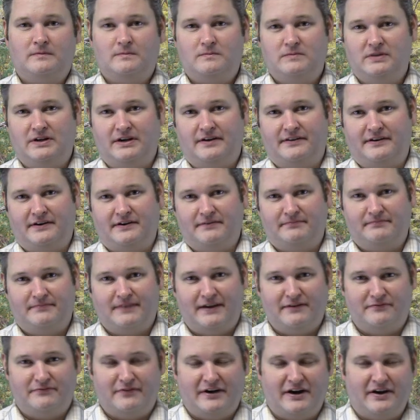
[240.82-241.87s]
you know, they
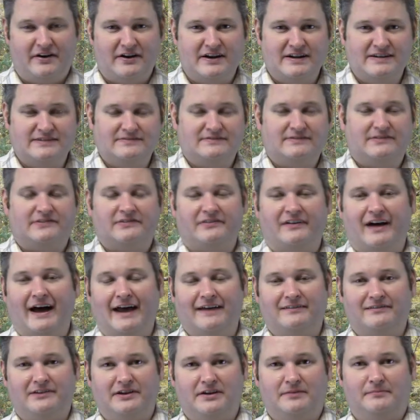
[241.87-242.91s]
they vary
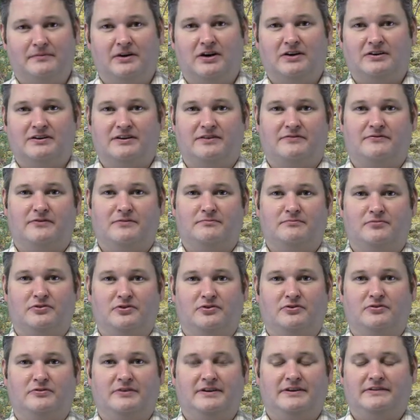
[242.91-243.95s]
slightly among different
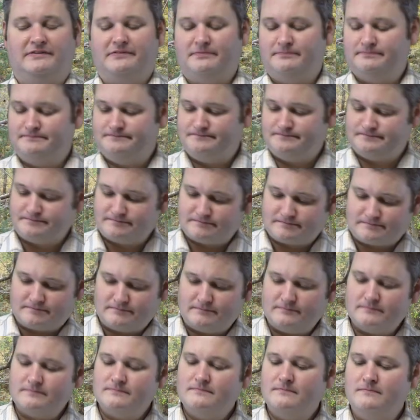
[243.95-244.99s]
breweries,
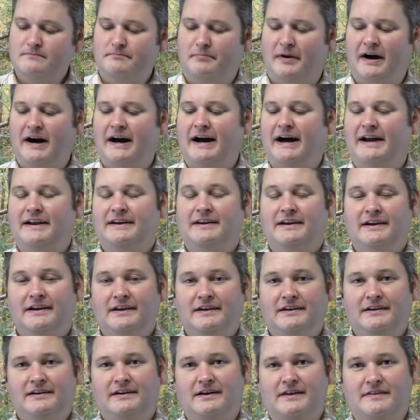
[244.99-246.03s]
but
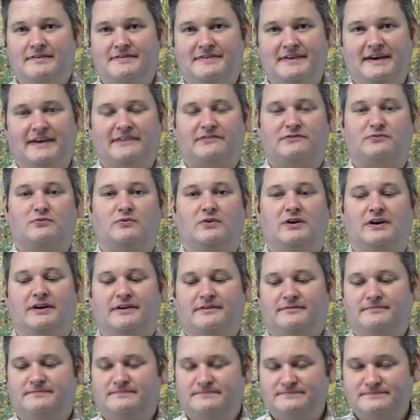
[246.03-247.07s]
this
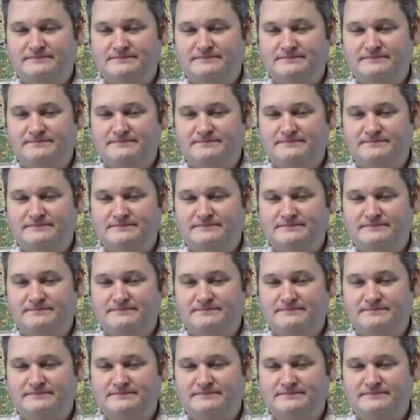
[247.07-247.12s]
one